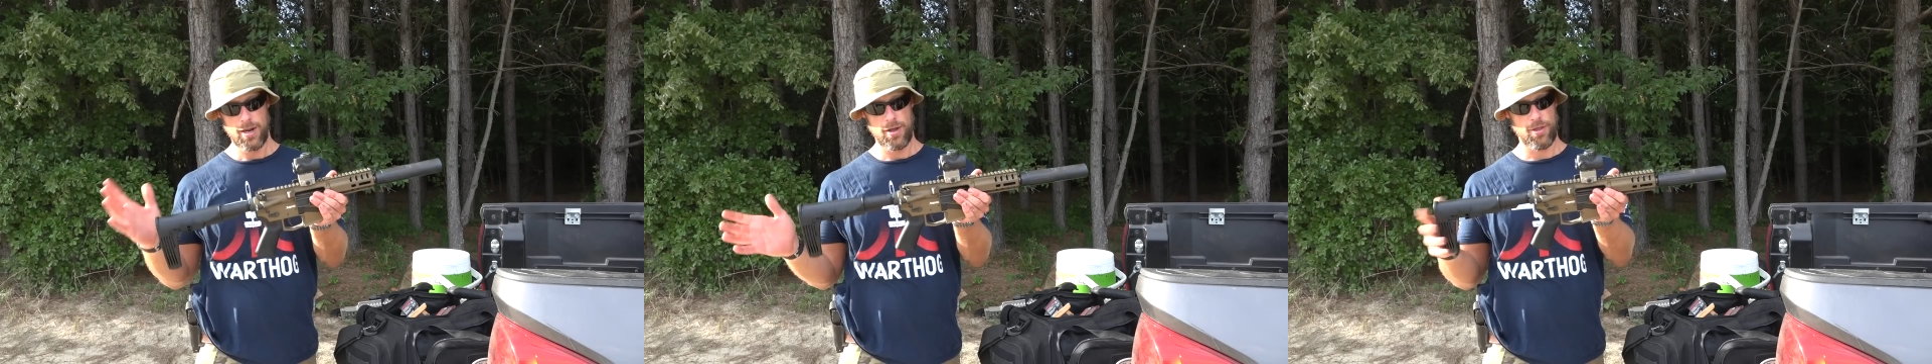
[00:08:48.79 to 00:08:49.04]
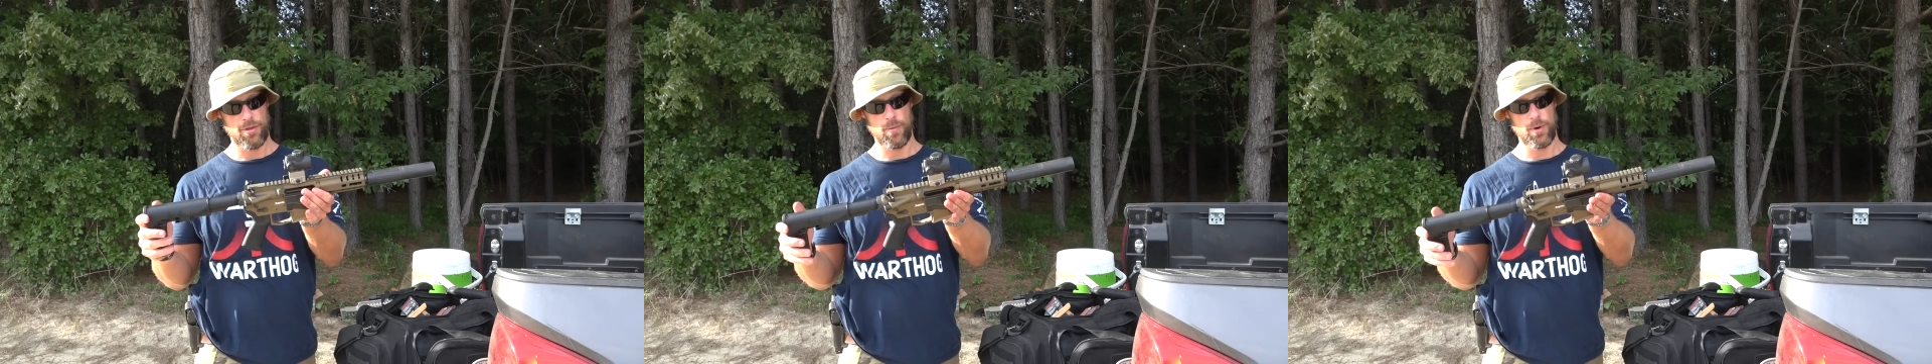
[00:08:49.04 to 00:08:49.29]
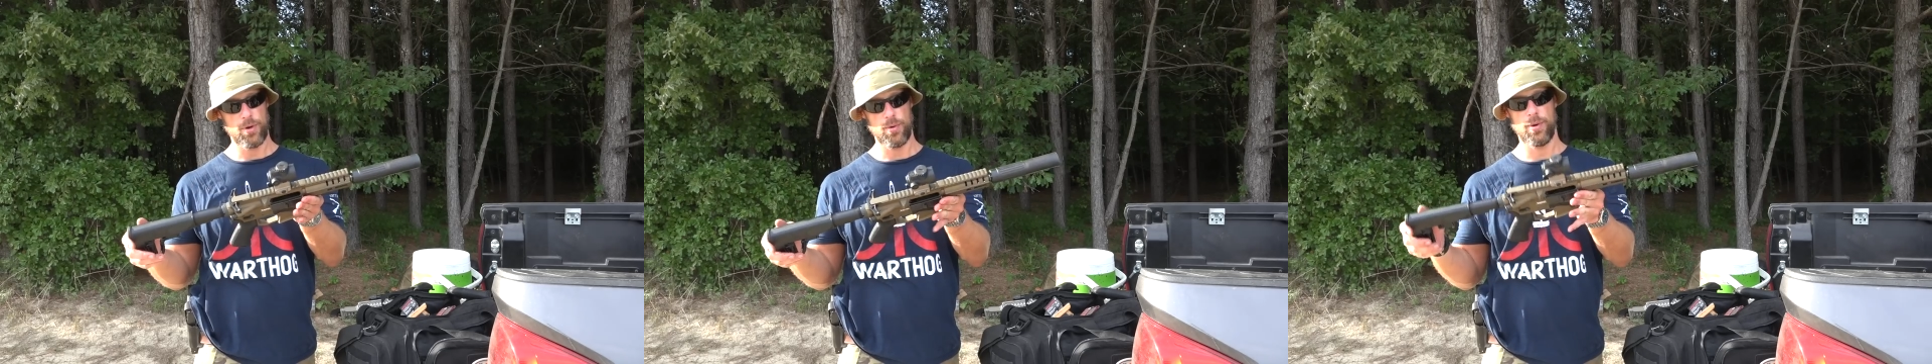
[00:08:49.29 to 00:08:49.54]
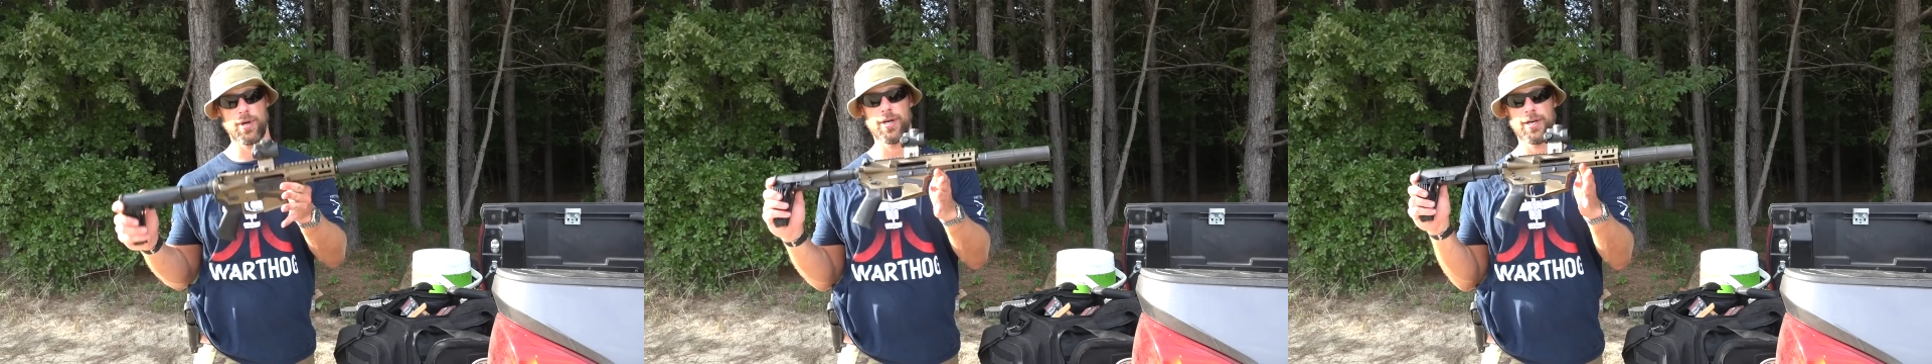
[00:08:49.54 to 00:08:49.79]

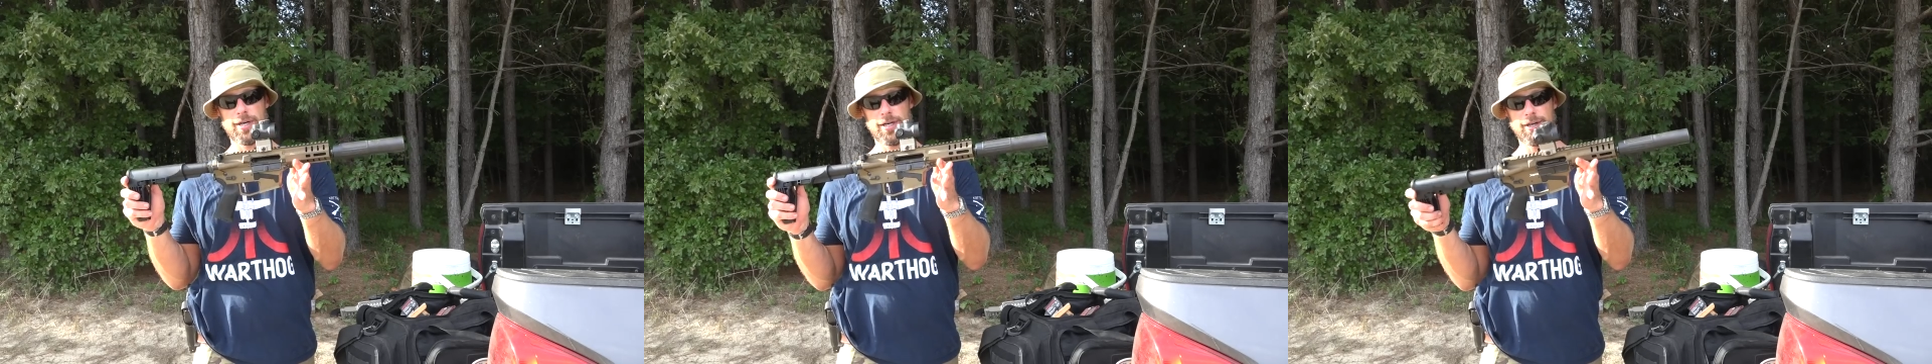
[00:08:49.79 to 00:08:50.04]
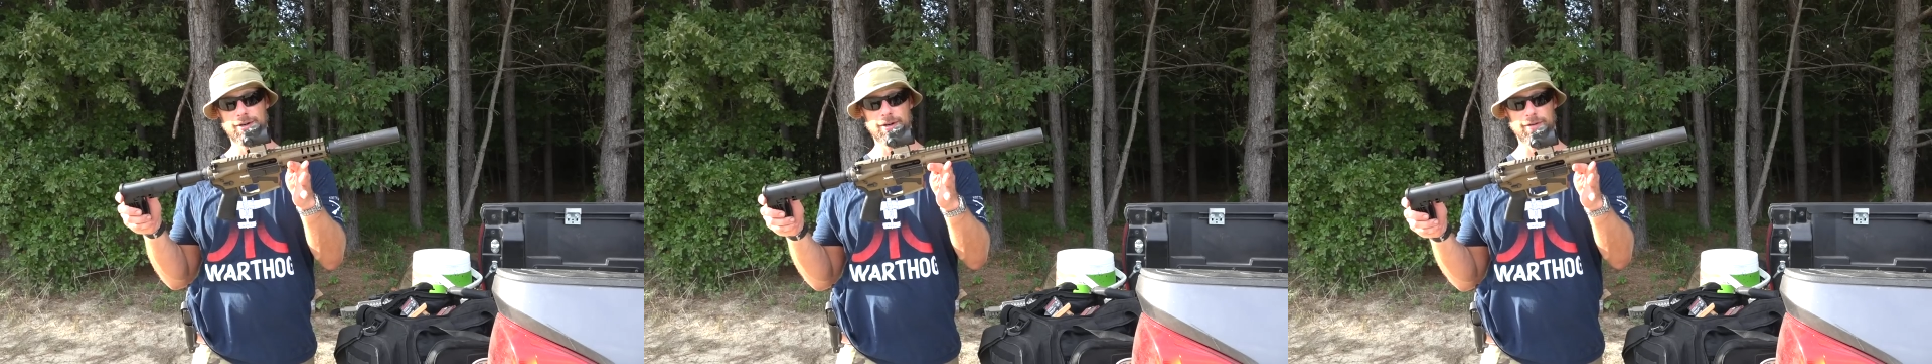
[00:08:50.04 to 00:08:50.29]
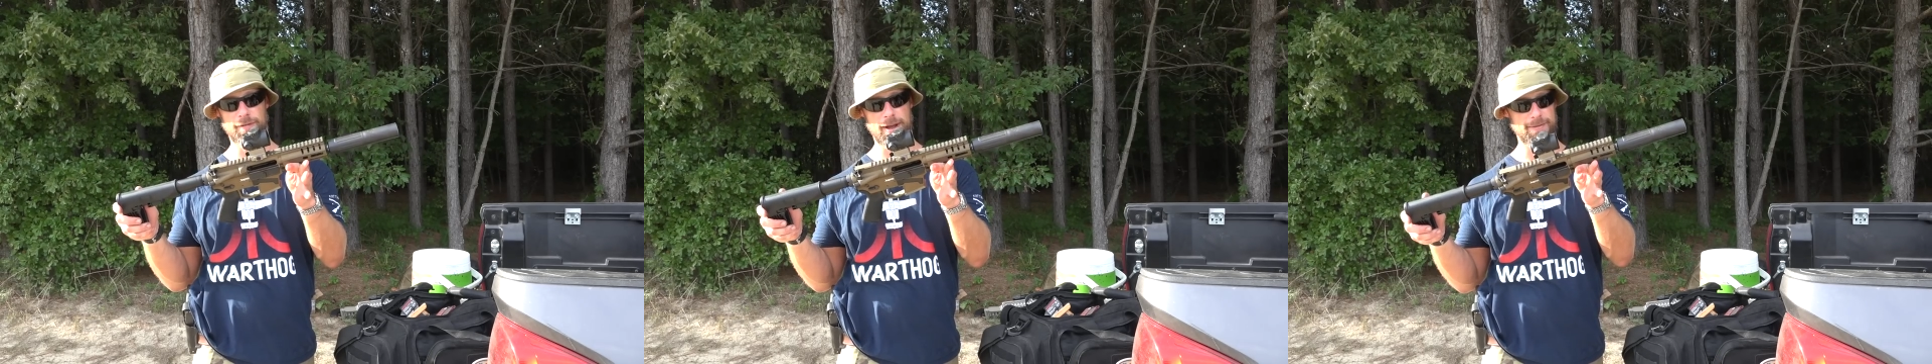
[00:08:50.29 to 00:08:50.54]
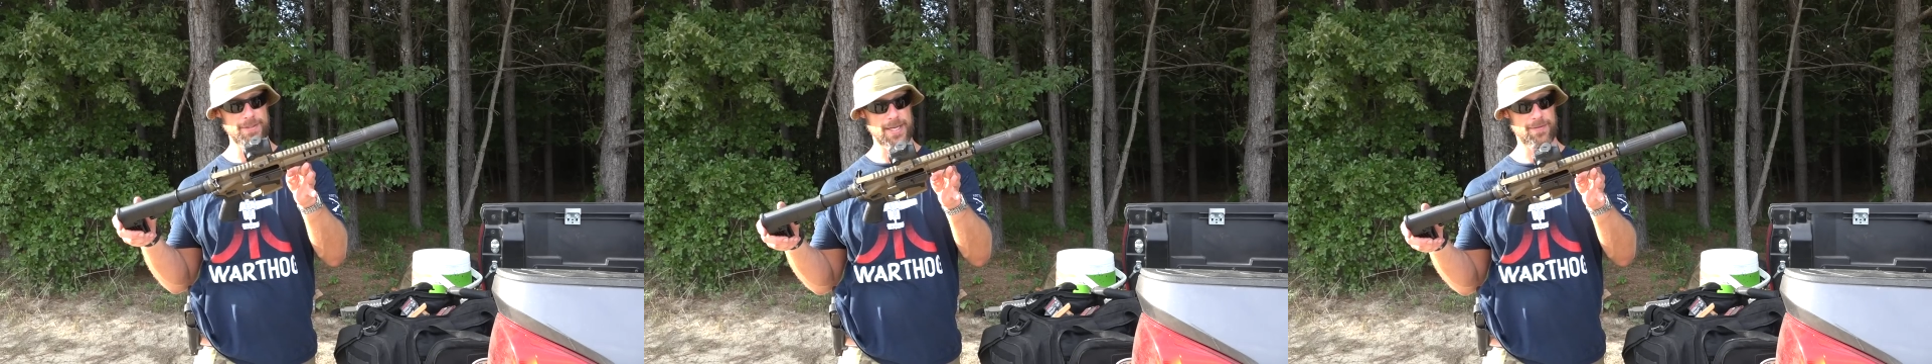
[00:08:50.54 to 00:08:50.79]
through your little
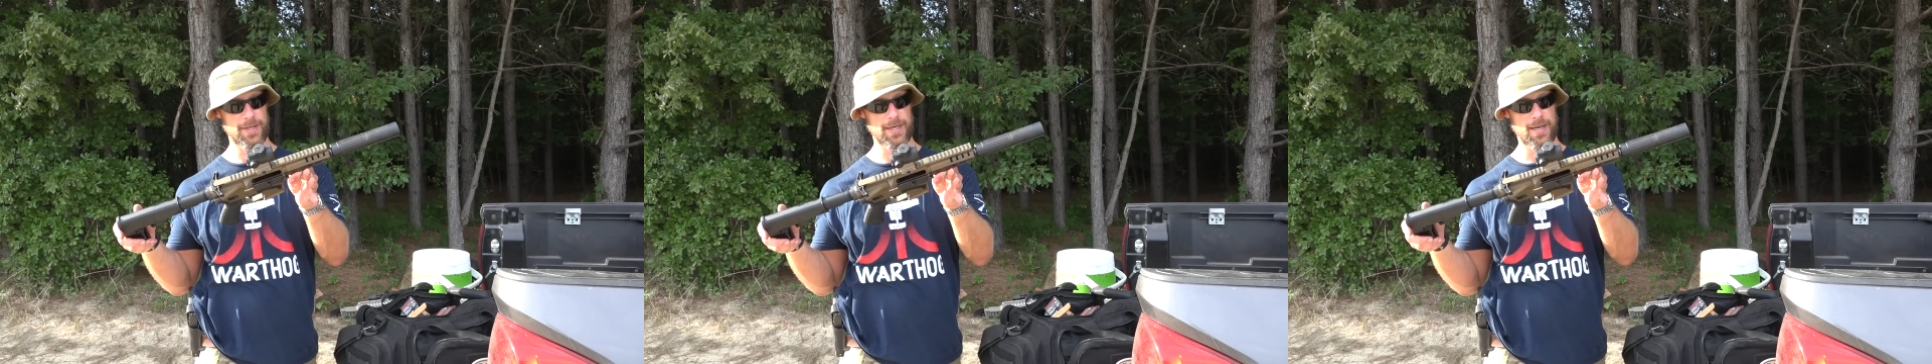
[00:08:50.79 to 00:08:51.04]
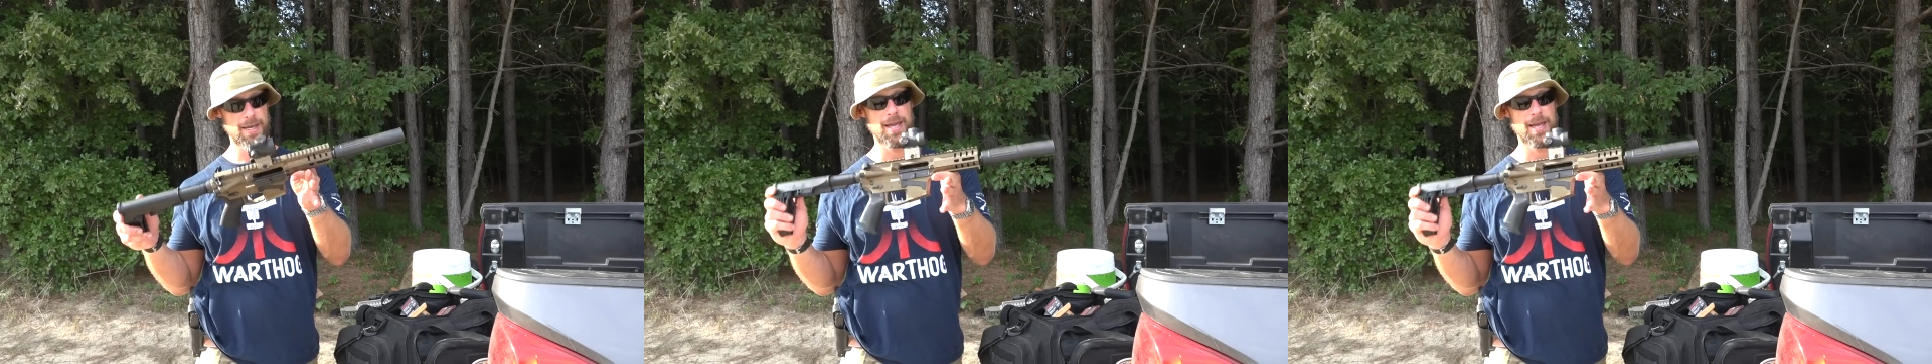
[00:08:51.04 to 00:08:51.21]
5.7